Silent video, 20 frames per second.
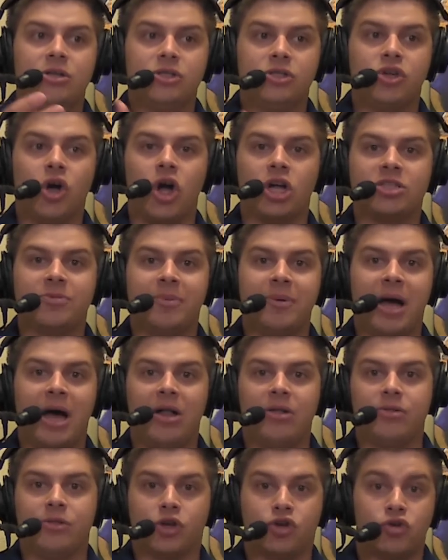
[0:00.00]
talked
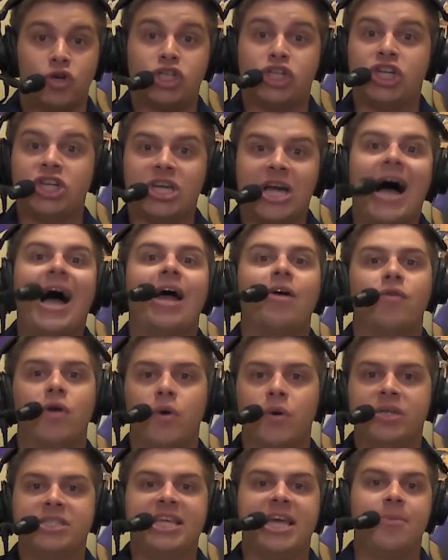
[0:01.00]
about the Christian
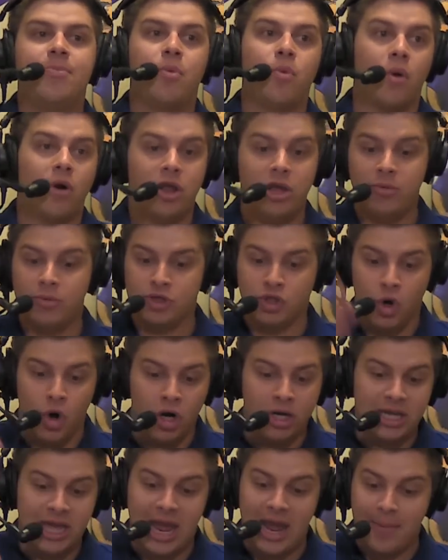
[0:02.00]
Cairo example where he was
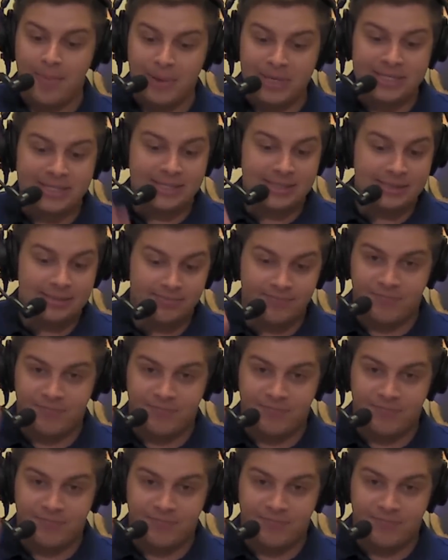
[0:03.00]
on campus